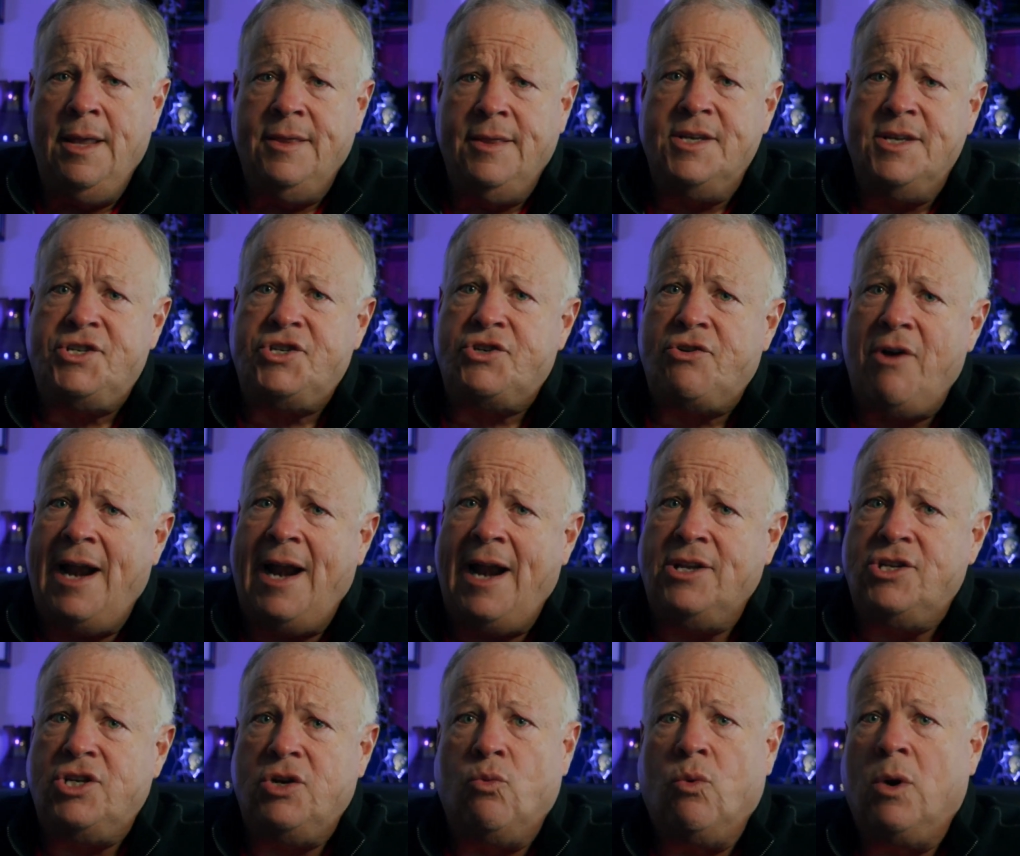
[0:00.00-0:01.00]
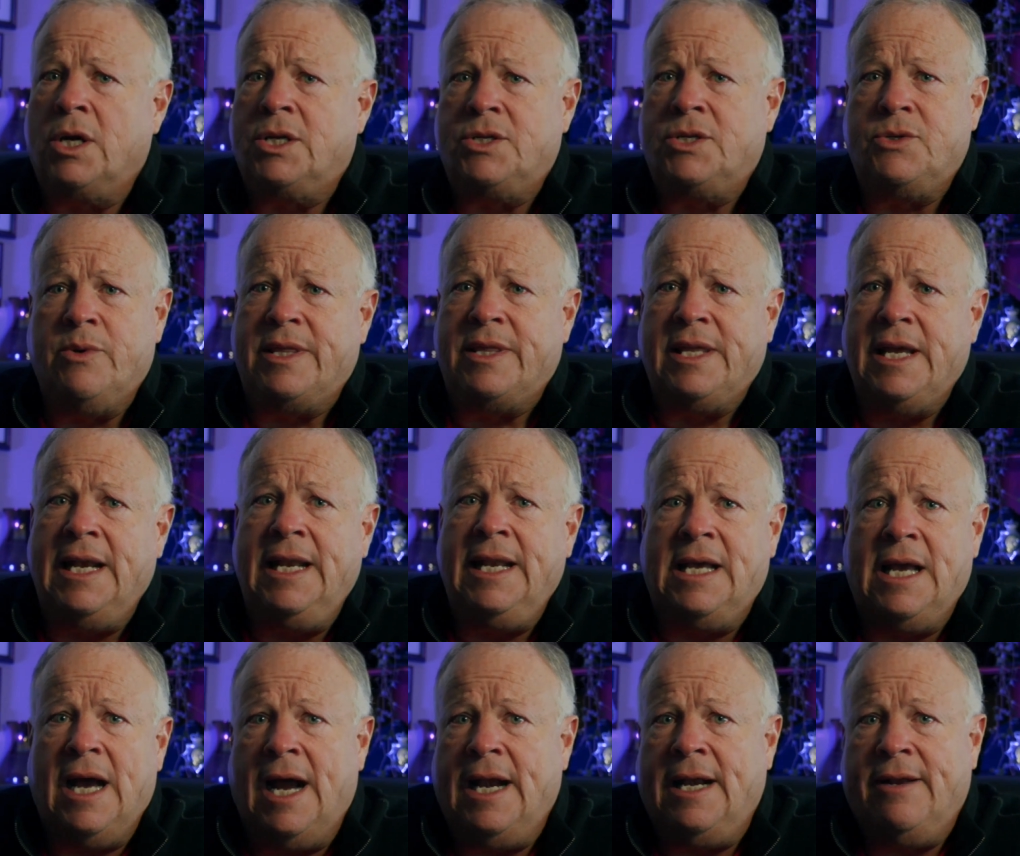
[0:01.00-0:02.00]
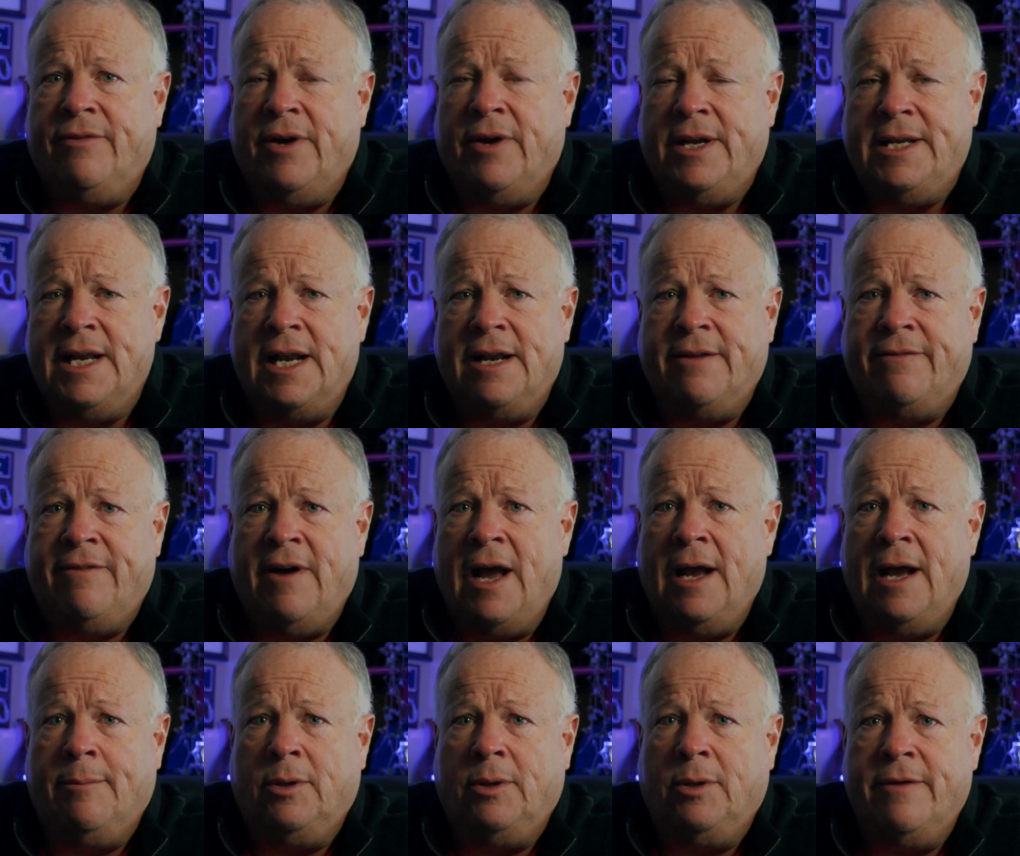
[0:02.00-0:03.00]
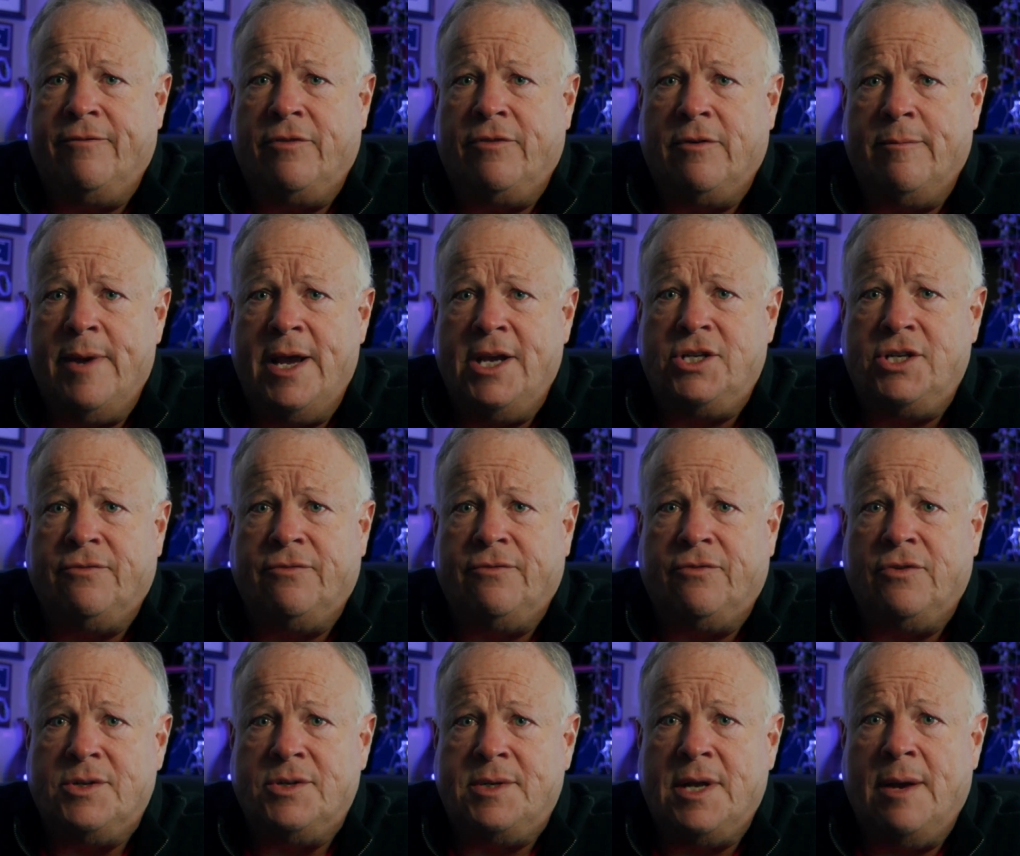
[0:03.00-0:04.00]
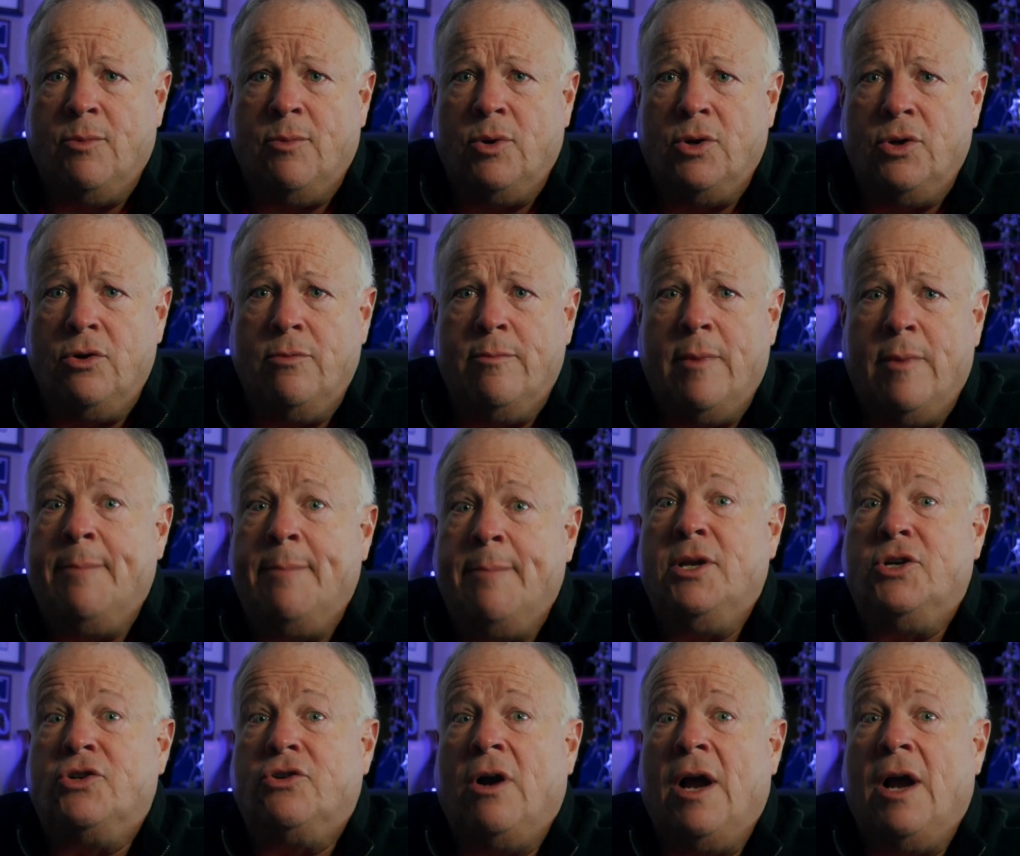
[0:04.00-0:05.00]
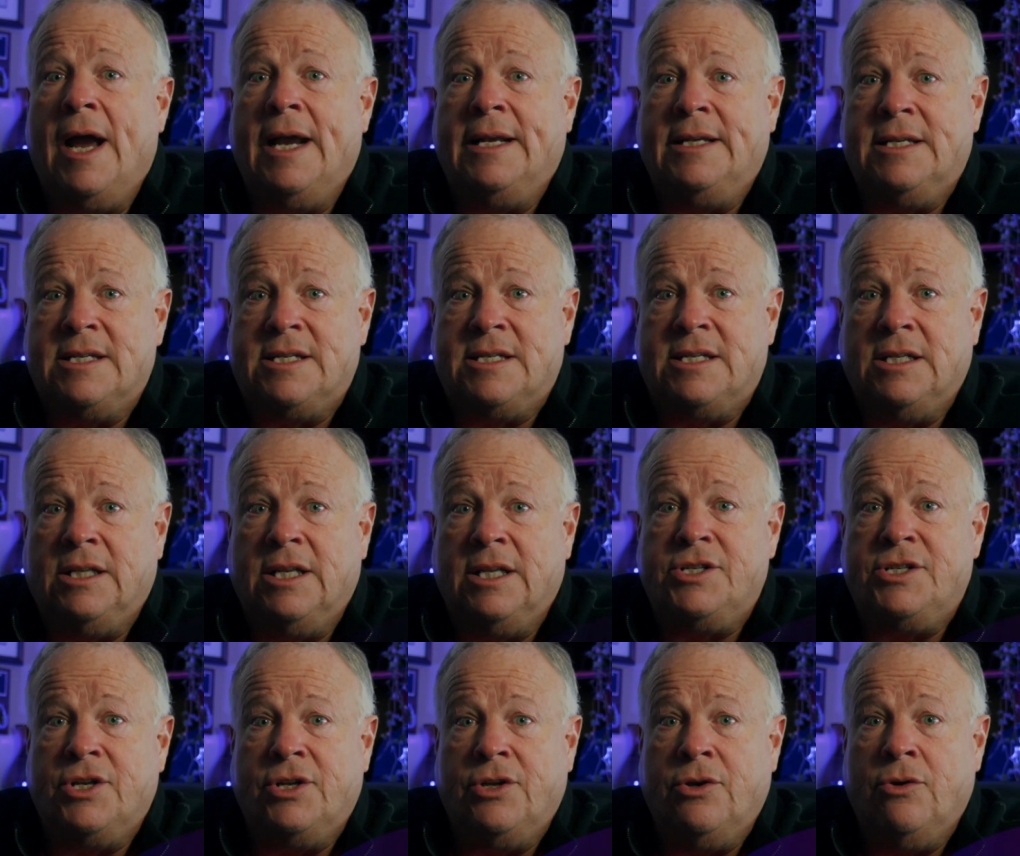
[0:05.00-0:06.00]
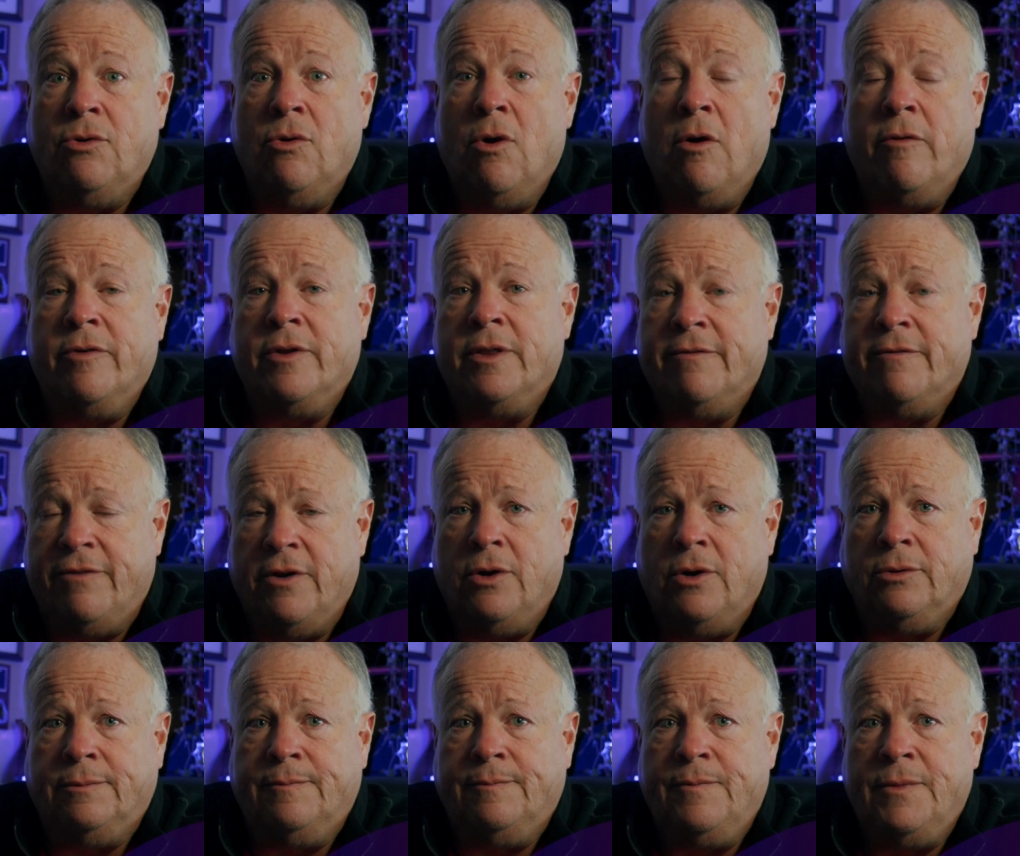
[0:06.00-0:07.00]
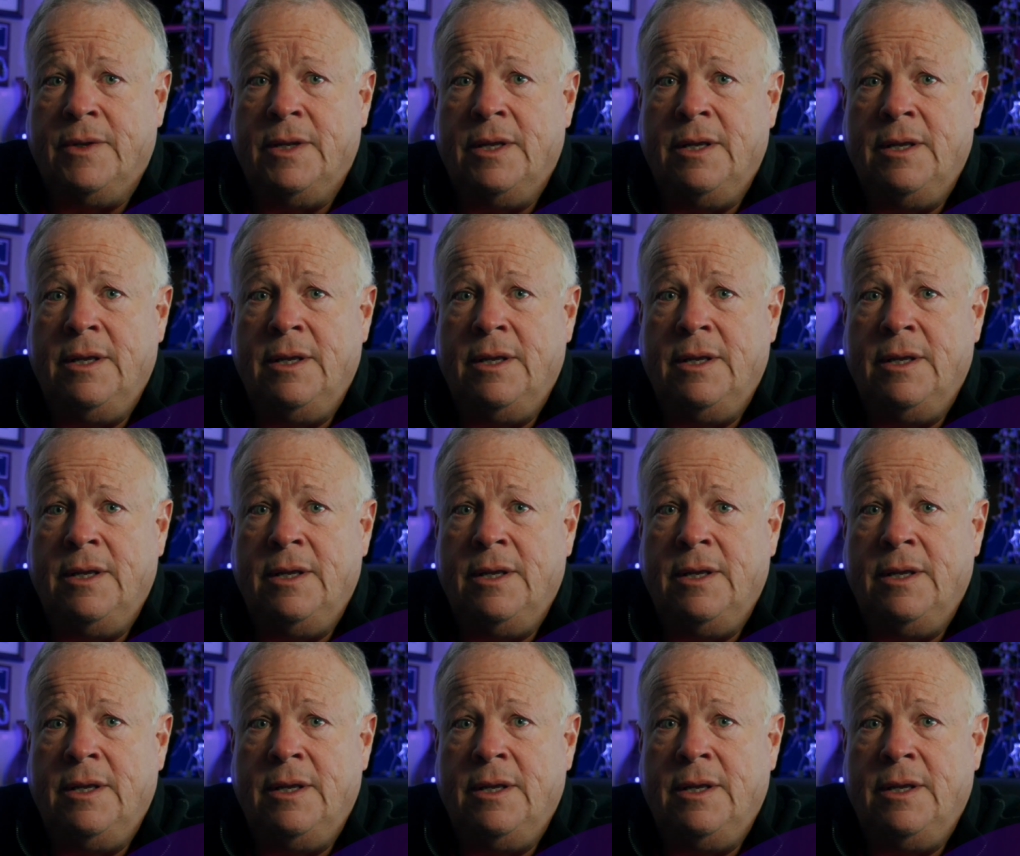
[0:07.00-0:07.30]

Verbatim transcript: This strategy works with any kind of identifiable information from someone who might be trying to solicit you over the phone.